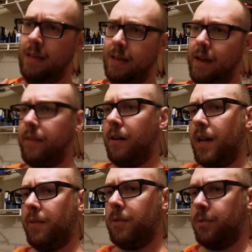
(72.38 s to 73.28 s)
I thought
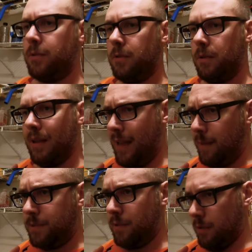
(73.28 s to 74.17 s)
I would pull an
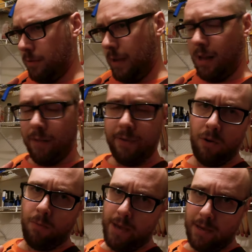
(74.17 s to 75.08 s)
absolute alpha
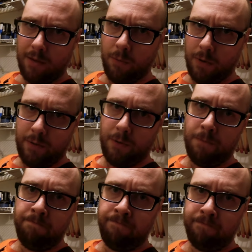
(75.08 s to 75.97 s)
omega with you